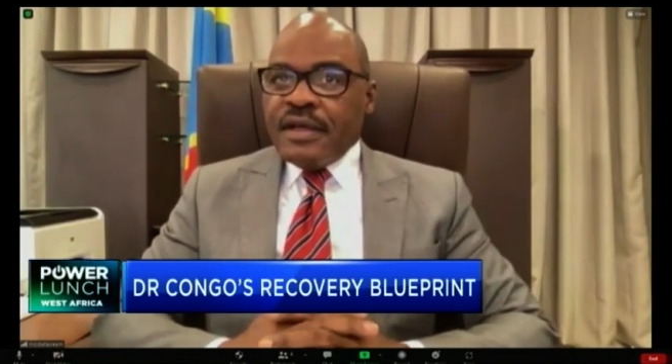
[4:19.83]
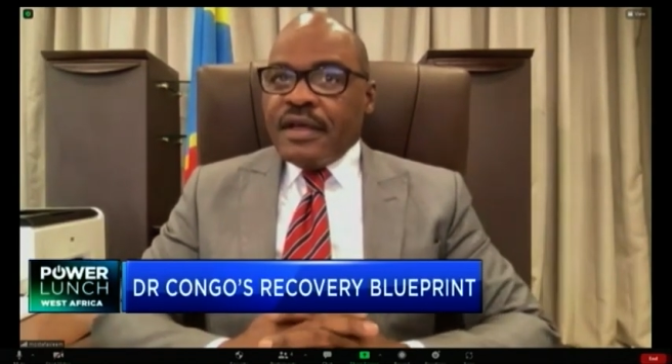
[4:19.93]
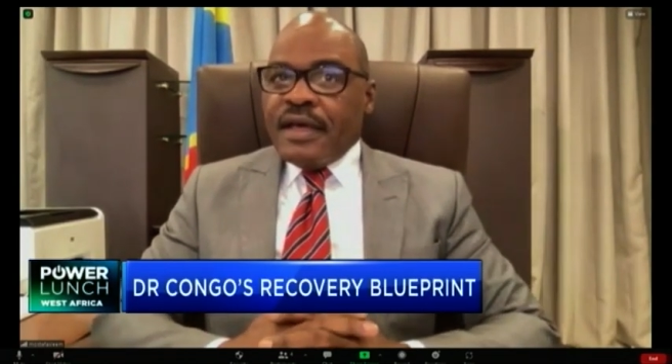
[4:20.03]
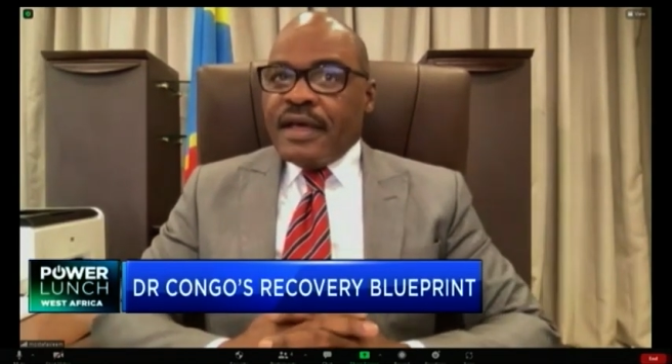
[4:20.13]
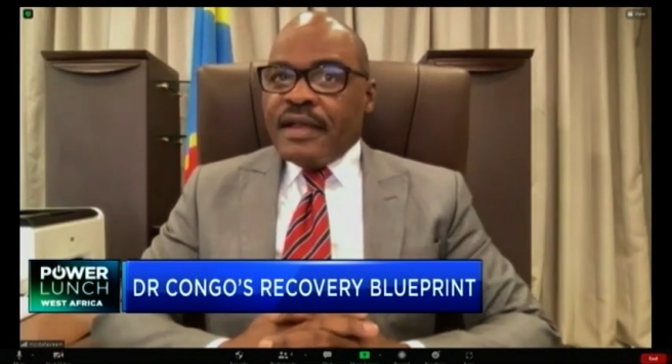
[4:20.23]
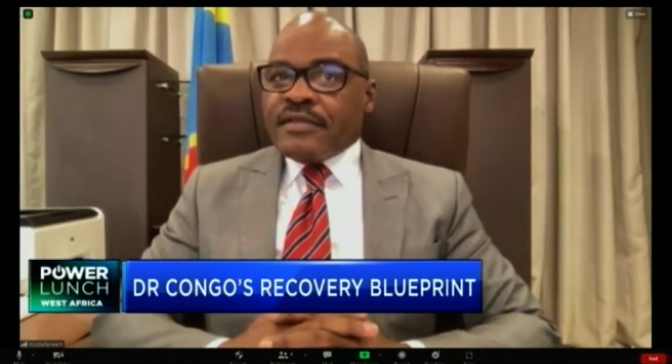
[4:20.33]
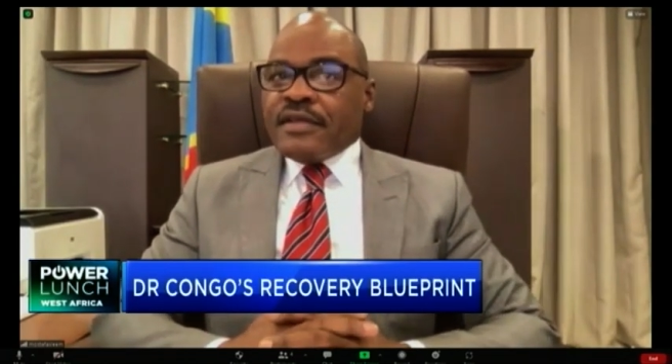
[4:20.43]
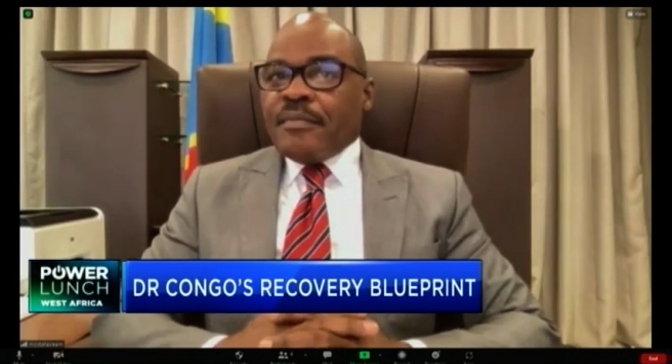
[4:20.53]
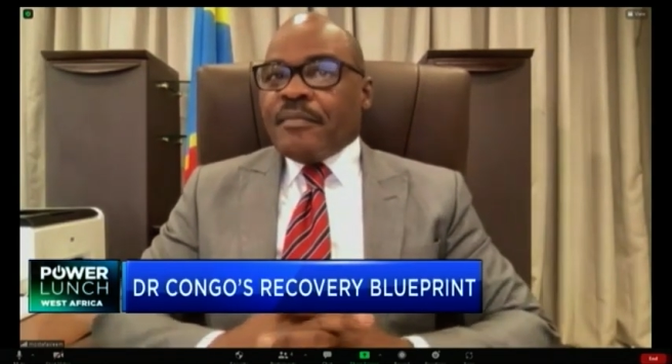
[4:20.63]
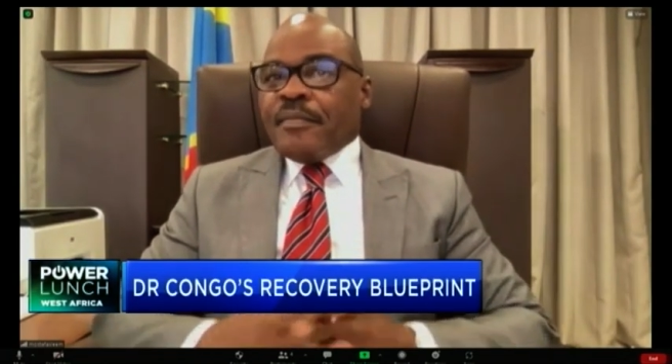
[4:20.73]
and some
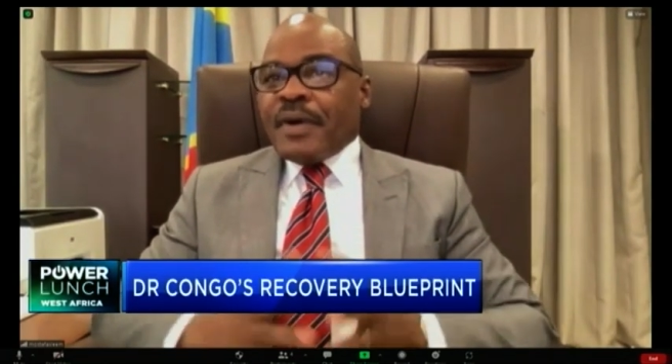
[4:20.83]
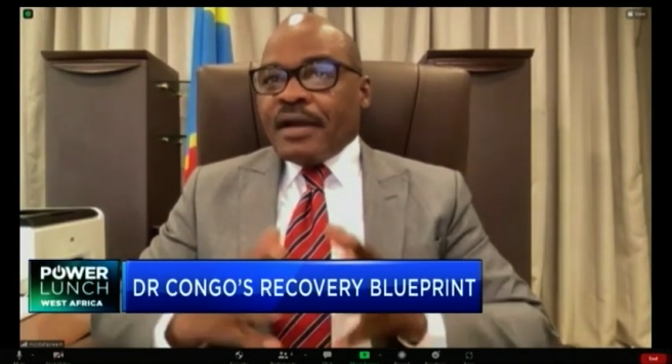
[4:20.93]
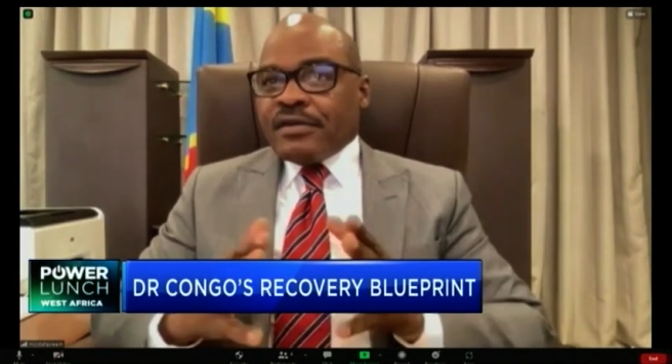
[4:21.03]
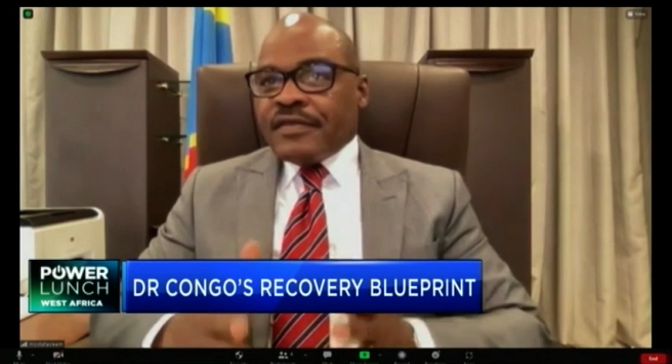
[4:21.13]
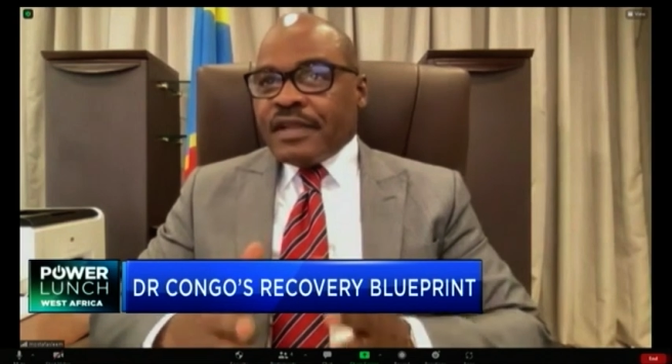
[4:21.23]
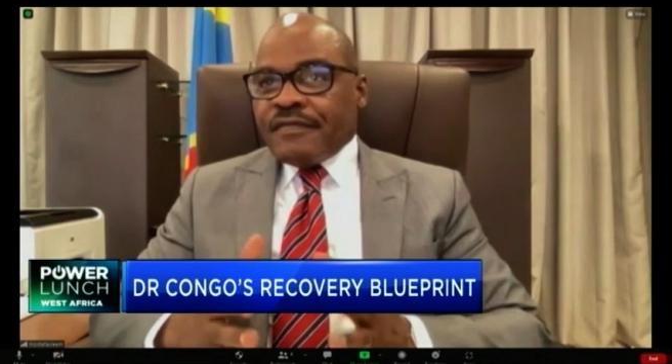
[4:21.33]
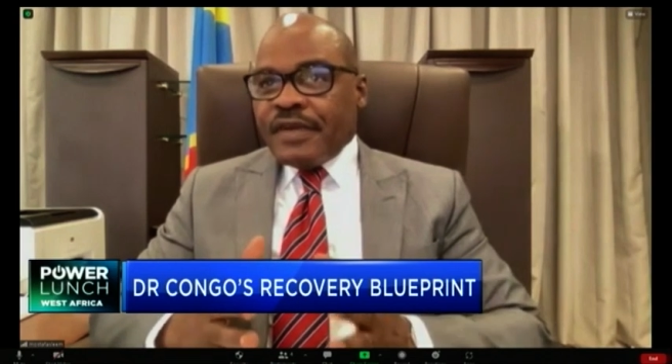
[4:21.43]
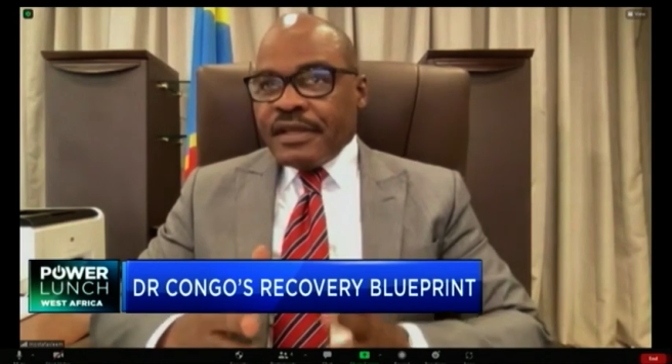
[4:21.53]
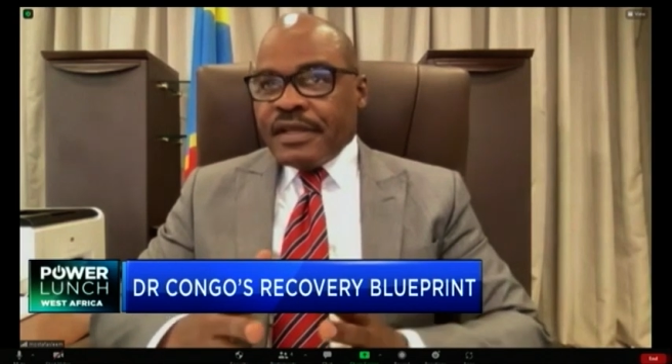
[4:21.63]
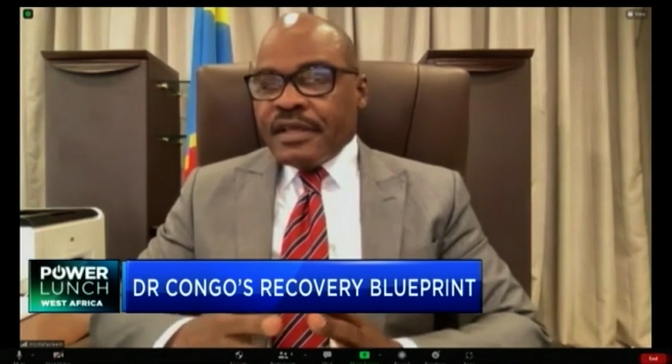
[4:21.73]
part of that funding
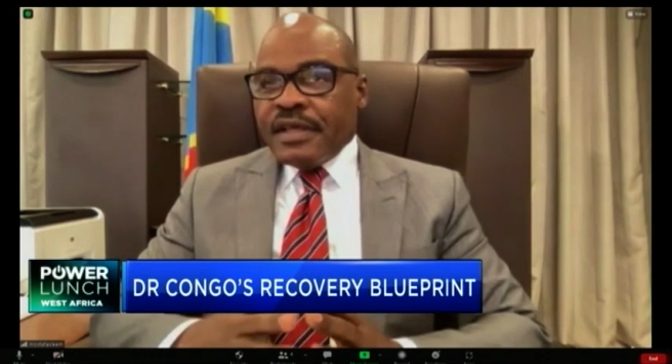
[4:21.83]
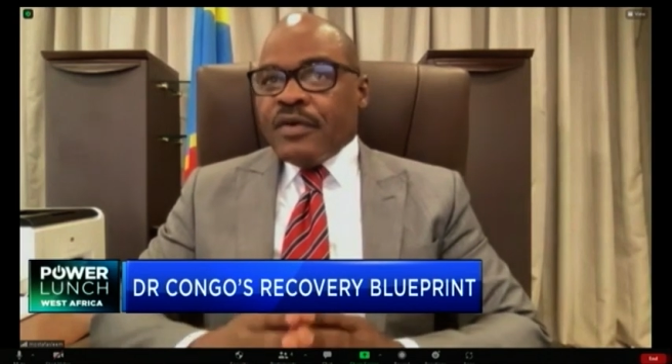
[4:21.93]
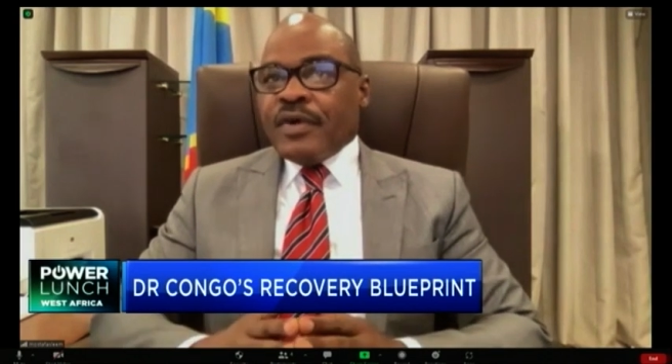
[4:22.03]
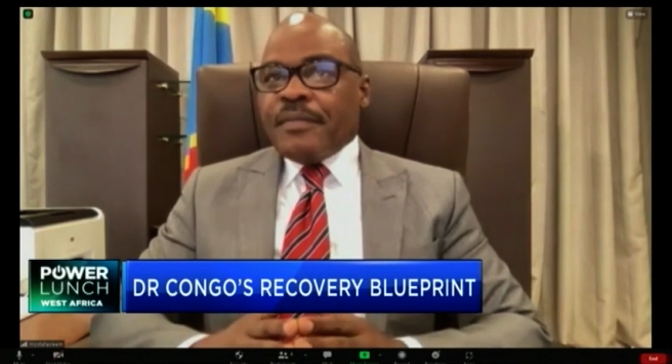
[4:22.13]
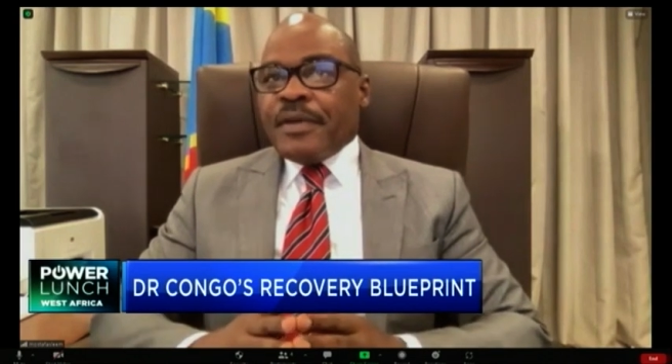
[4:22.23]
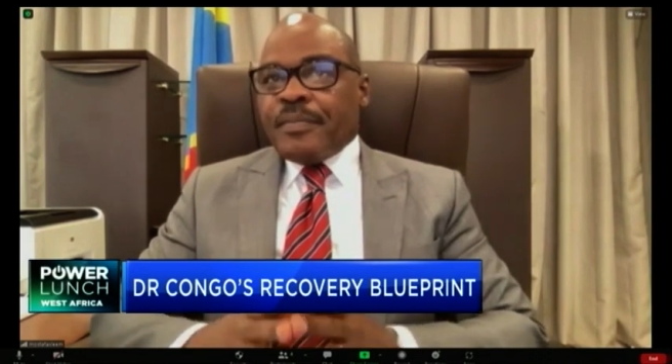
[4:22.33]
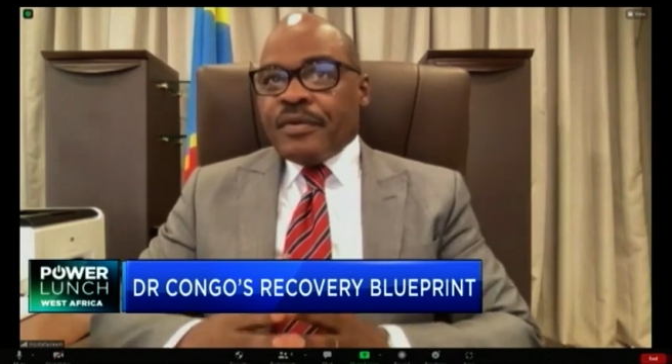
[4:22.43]
will be put